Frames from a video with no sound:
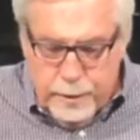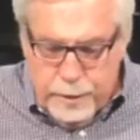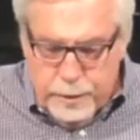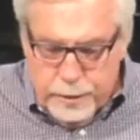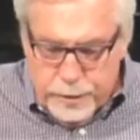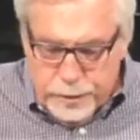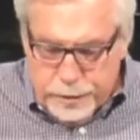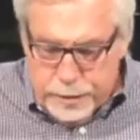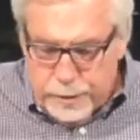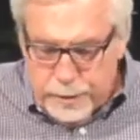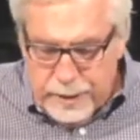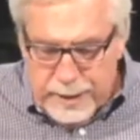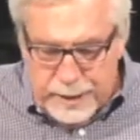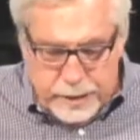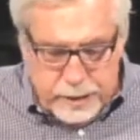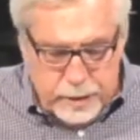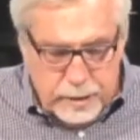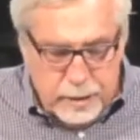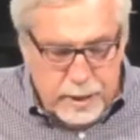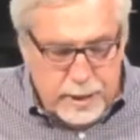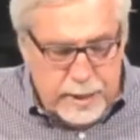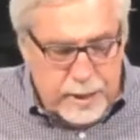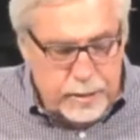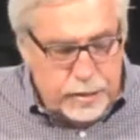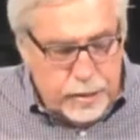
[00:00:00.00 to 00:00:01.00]
So let's
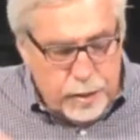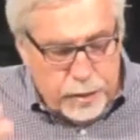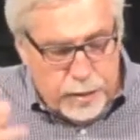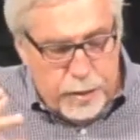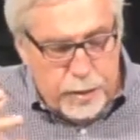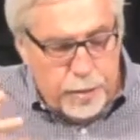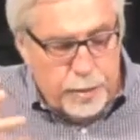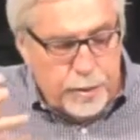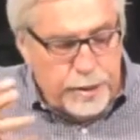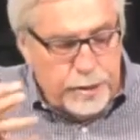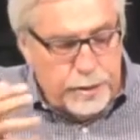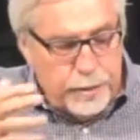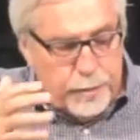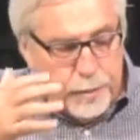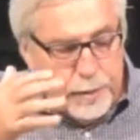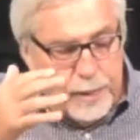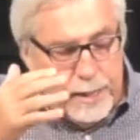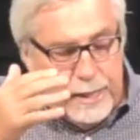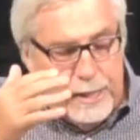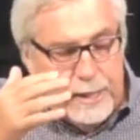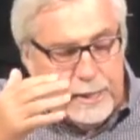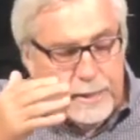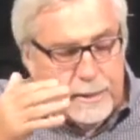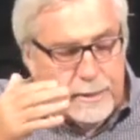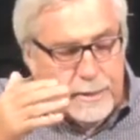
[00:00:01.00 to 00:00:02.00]
look at the third
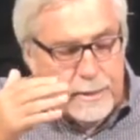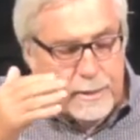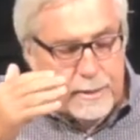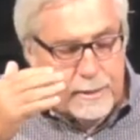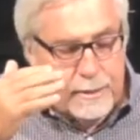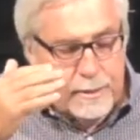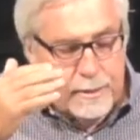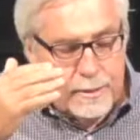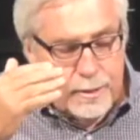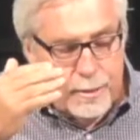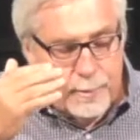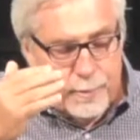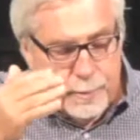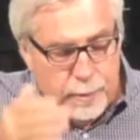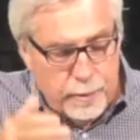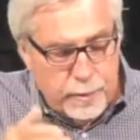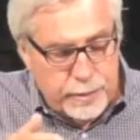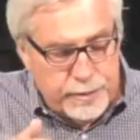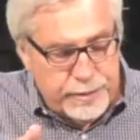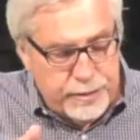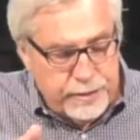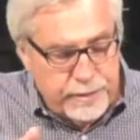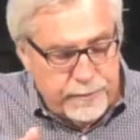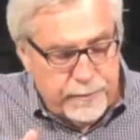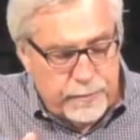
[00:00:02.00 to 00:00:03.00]
ingredient the
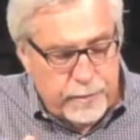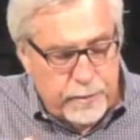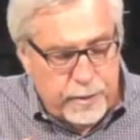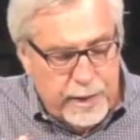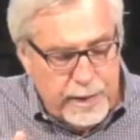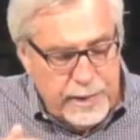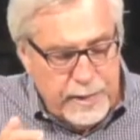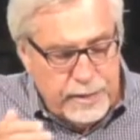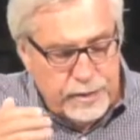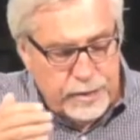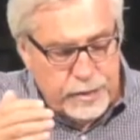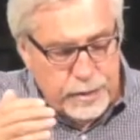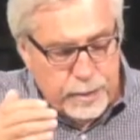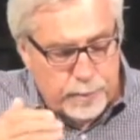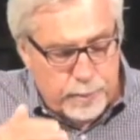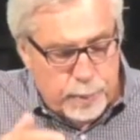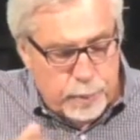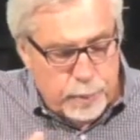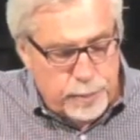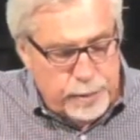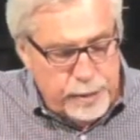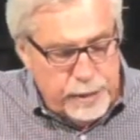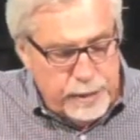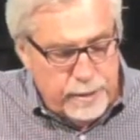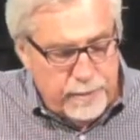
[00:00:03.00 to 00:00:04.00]
person of Christ, the
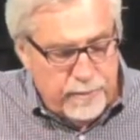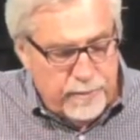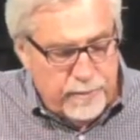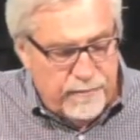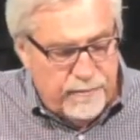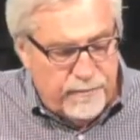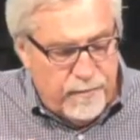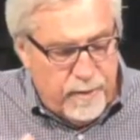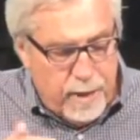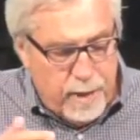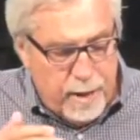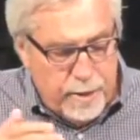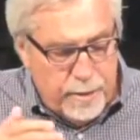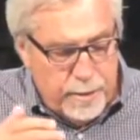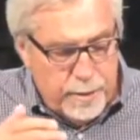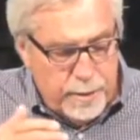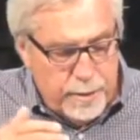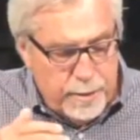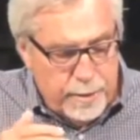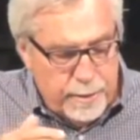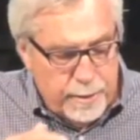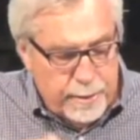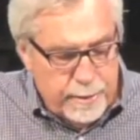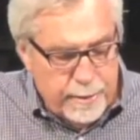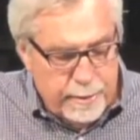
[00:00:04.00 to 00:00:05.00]
pruning of the
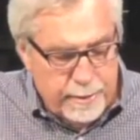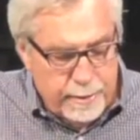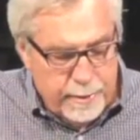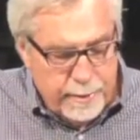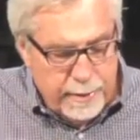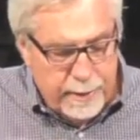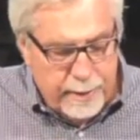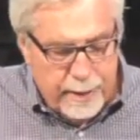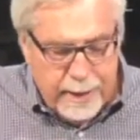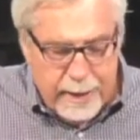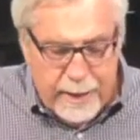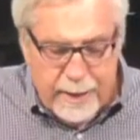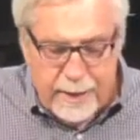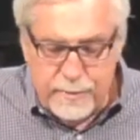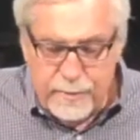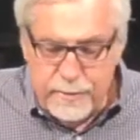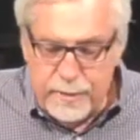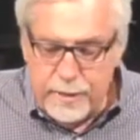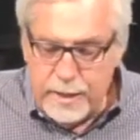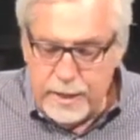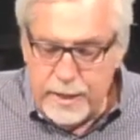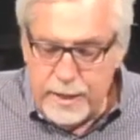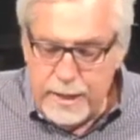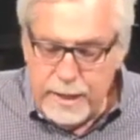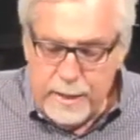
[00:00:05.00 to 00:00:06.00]
Father, and
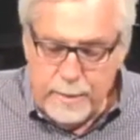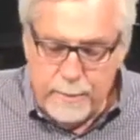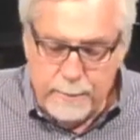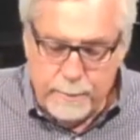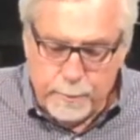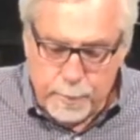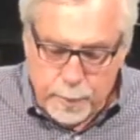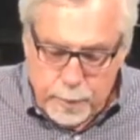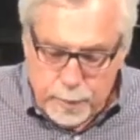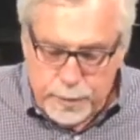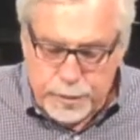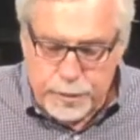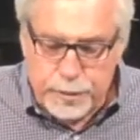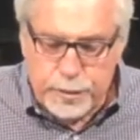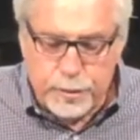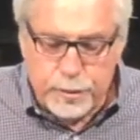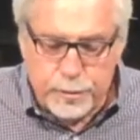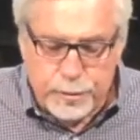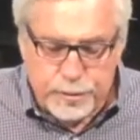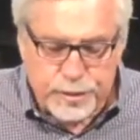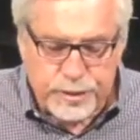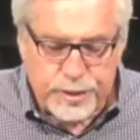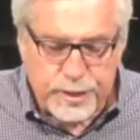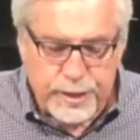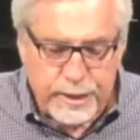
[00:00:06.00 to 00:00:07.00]
the
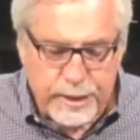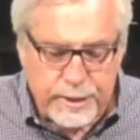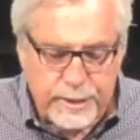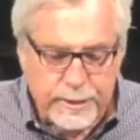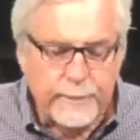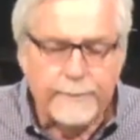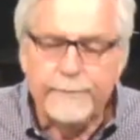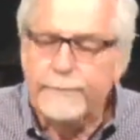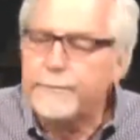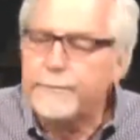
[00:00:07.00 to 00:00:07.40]
producing